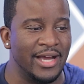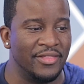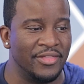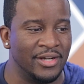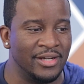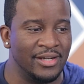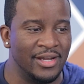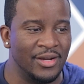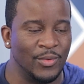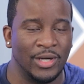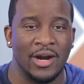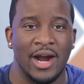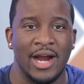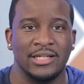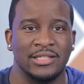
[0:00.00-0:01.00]
other,
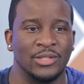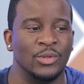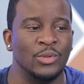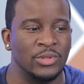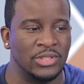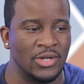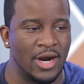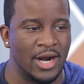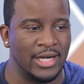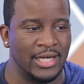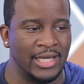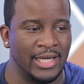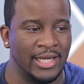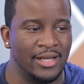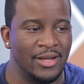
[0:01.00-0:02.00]
regardless of who
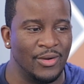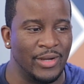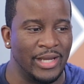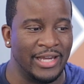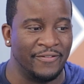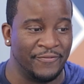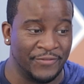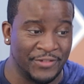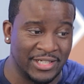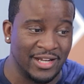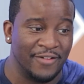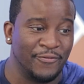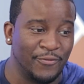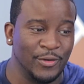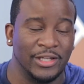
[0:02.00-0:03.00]
started it, if
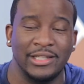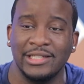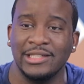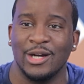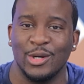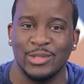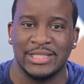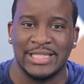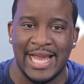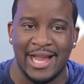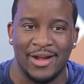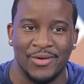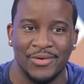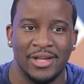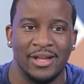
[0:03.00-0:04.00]
stuff really goes
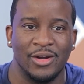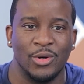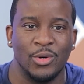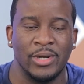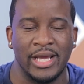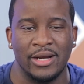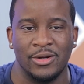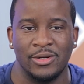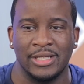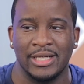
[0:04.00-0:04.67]
down, who they gonna